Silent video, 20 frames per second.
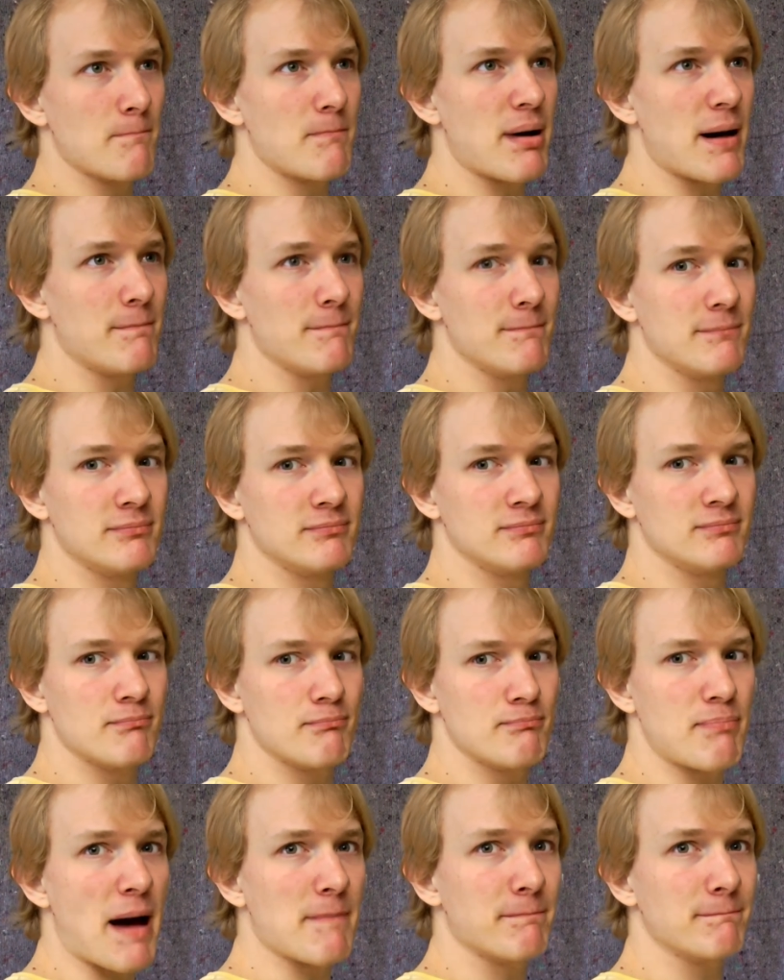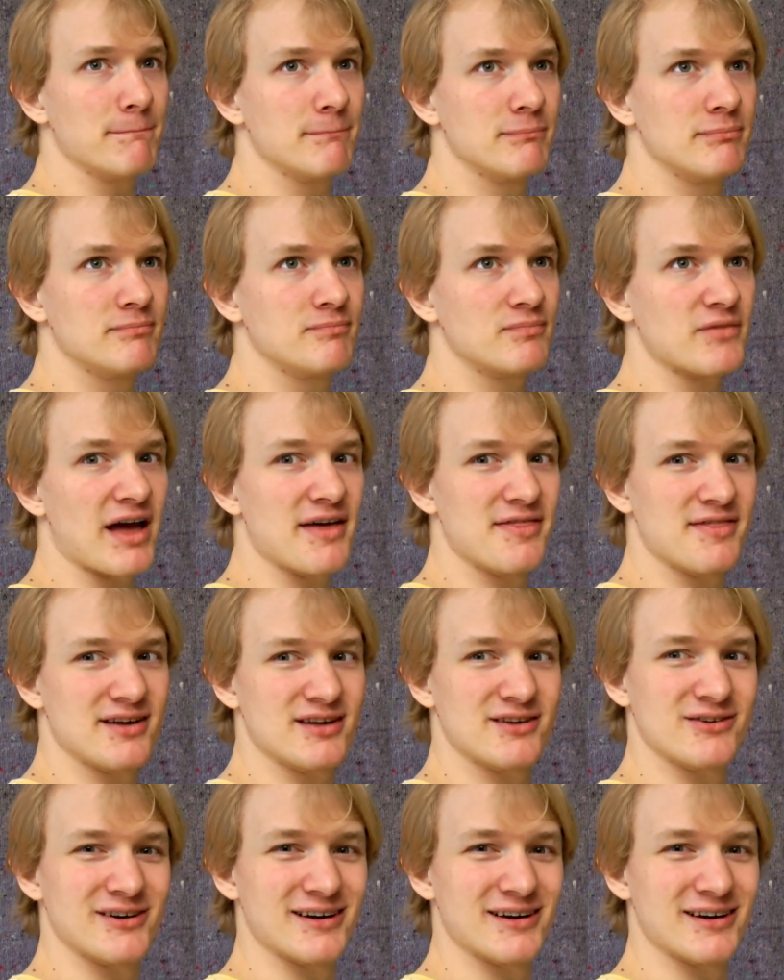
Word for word: boop, boop. I think you